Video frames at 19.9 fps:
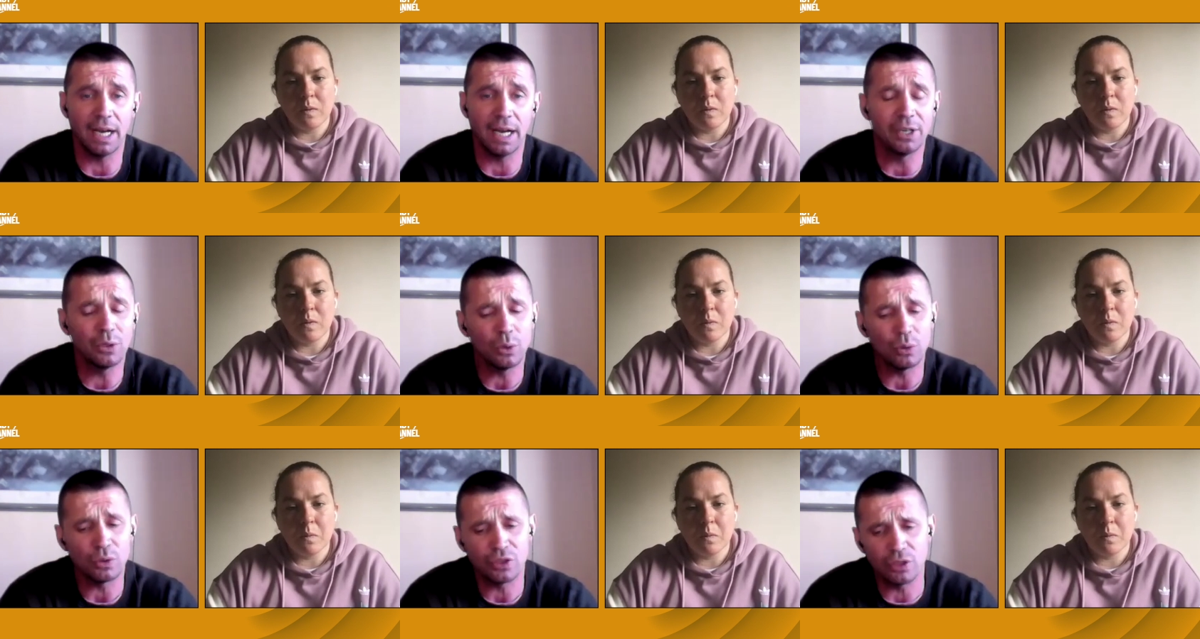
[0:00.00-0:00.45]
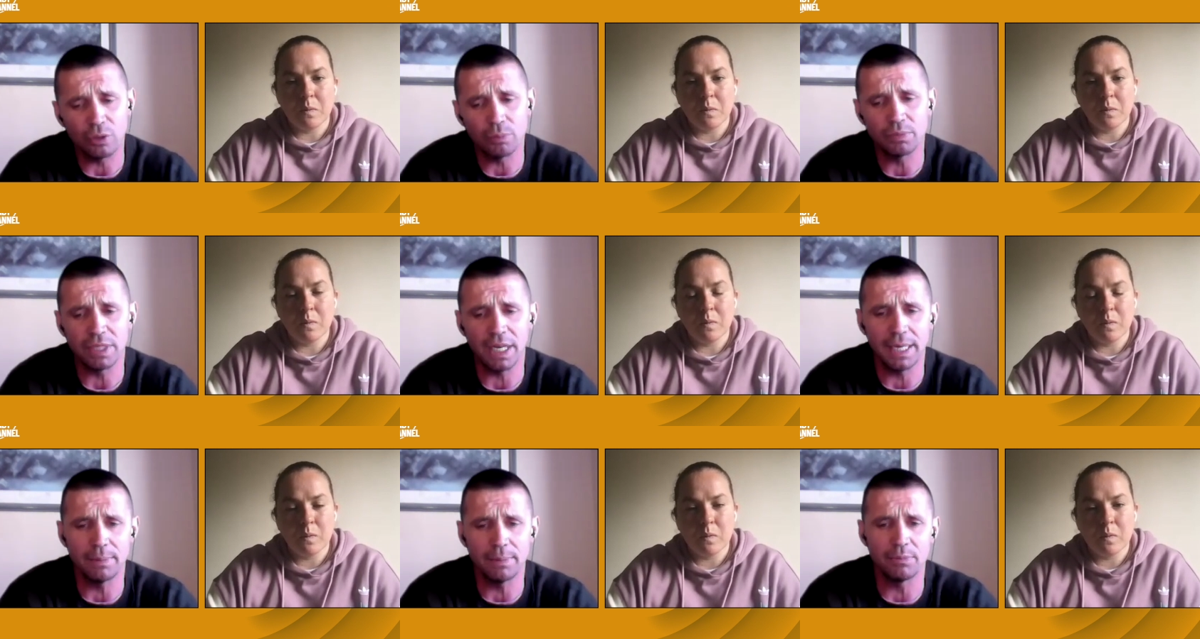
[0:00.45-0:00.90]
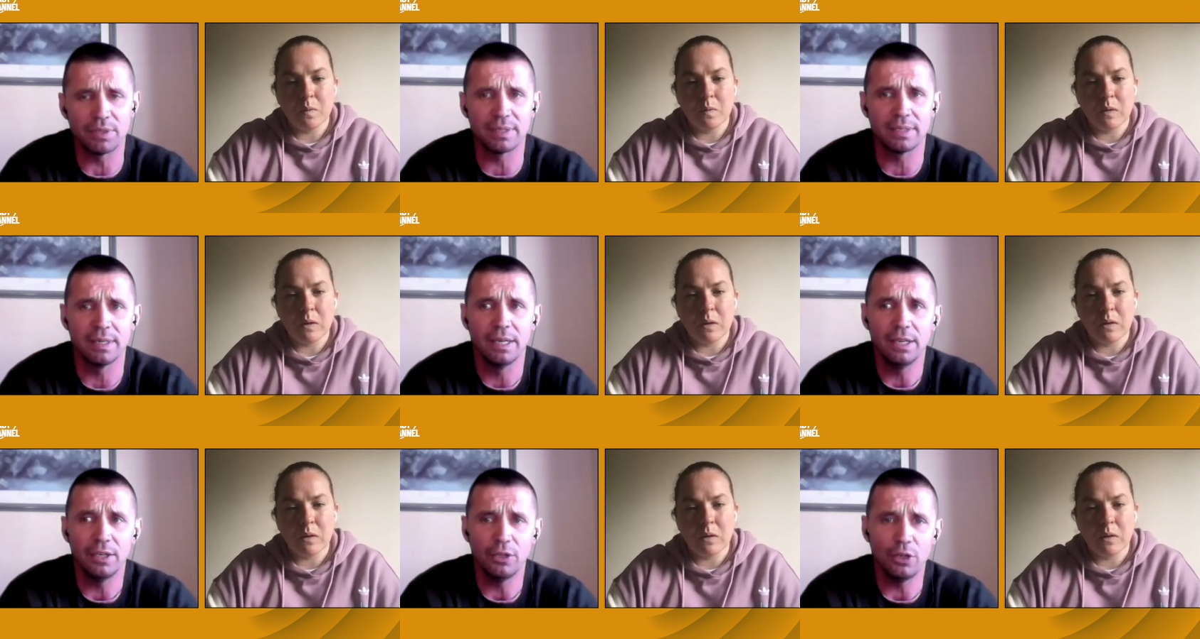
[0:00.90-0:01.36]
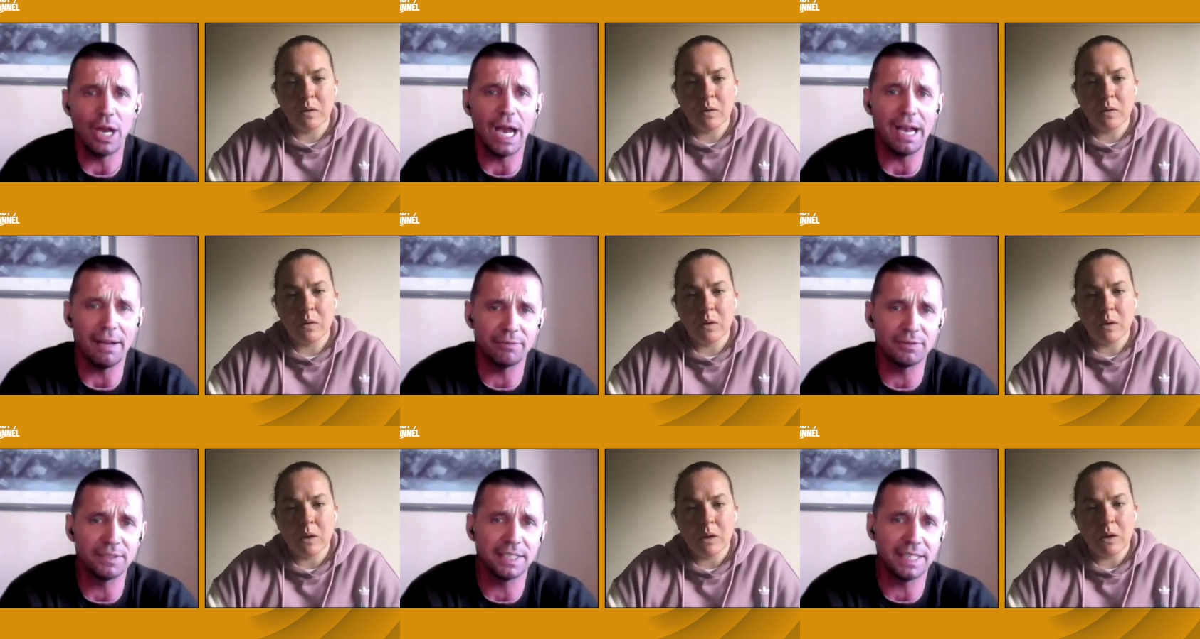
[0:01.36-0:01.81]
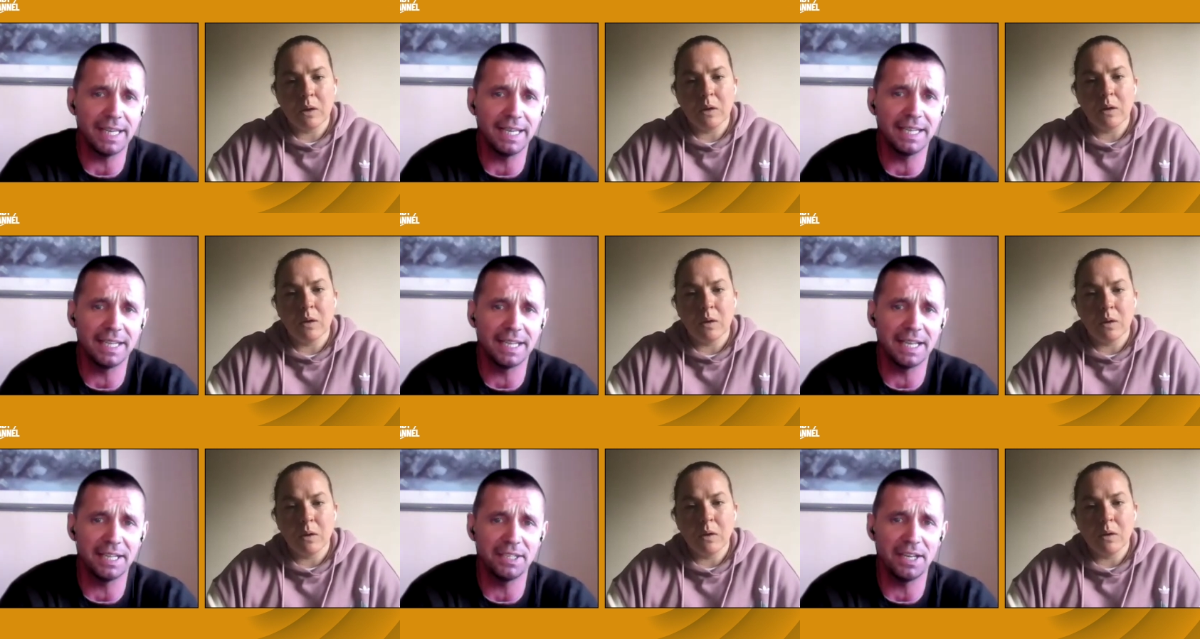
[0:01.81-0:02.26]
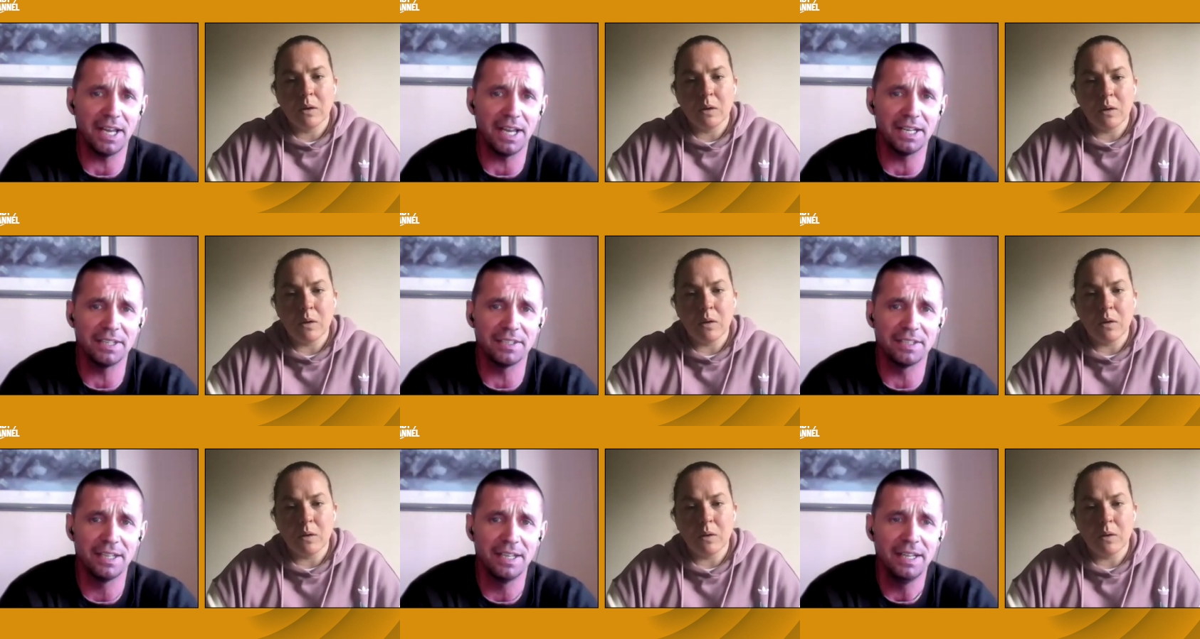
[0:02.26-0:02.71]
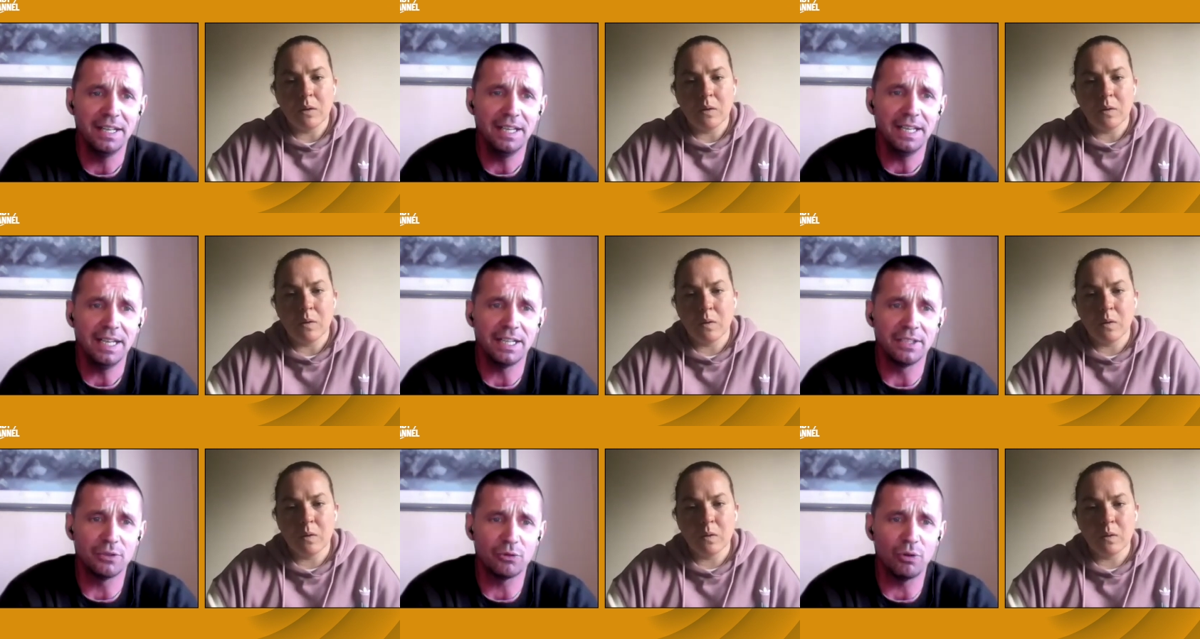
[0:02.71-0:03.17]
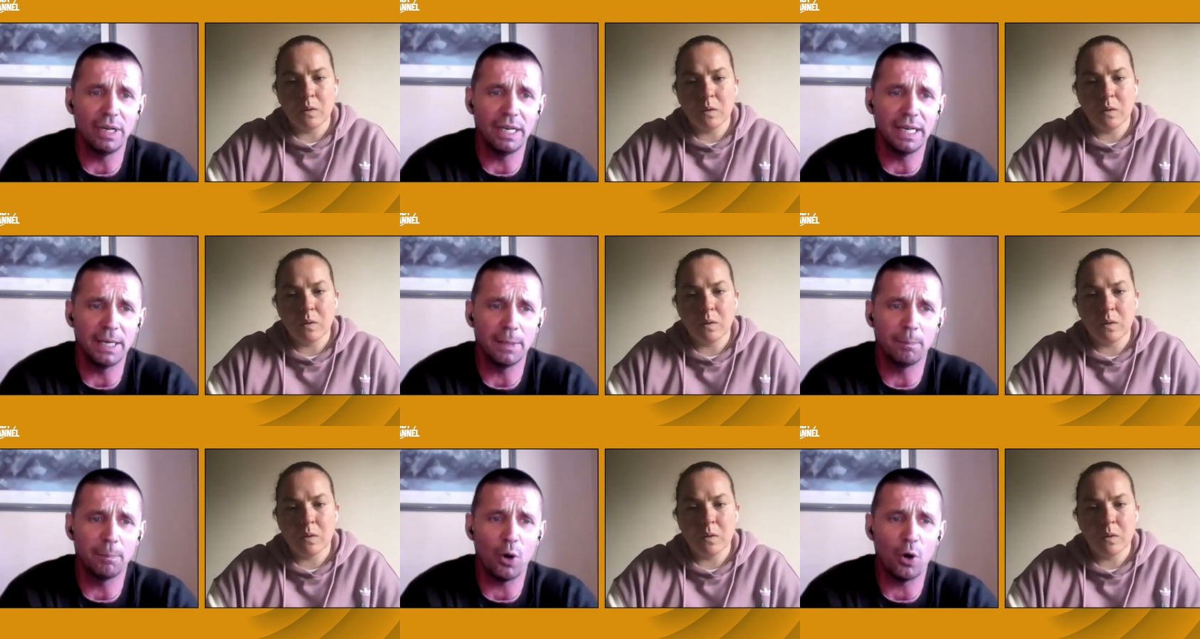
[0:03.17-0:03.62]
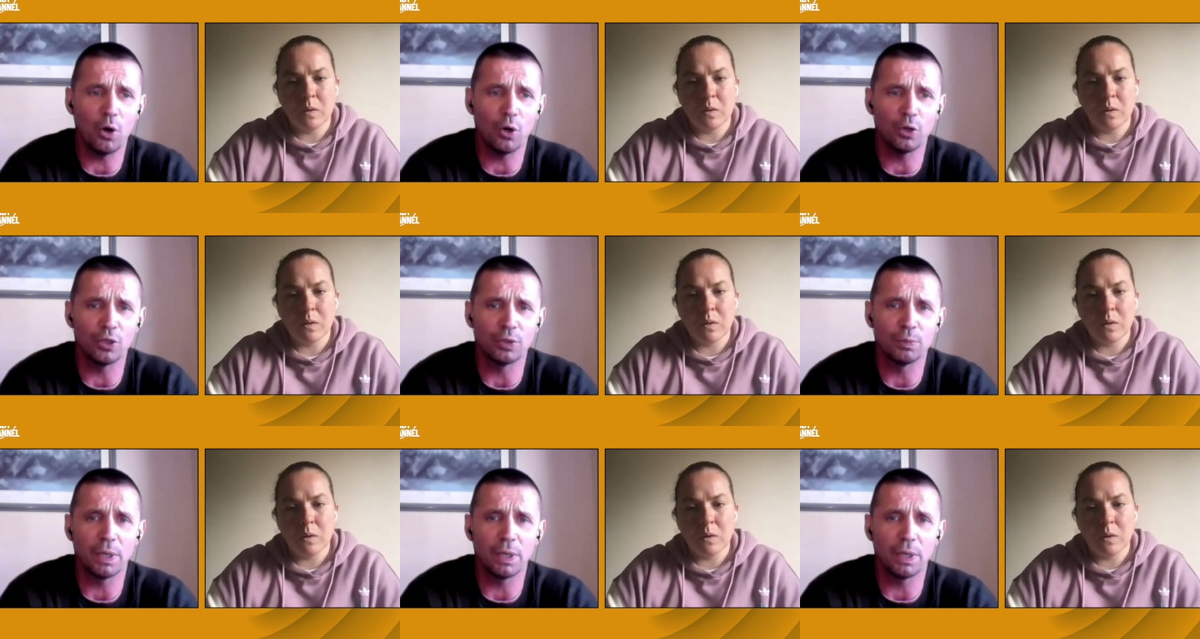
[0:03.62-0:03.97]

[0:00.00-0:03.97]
Speaker 1: I know sometimes you have to kick, and, and it's really important.